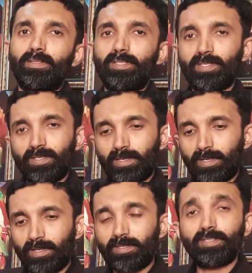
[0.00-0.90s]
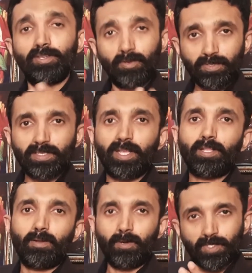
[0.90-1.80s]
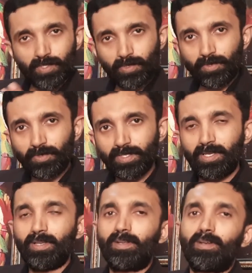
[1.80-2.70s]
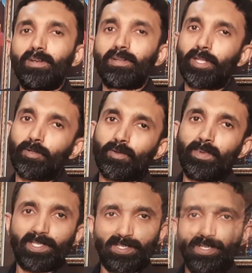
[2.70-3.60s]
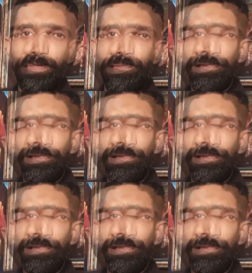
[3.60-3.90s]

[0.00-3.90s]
this steroids can also cause gynecomastia.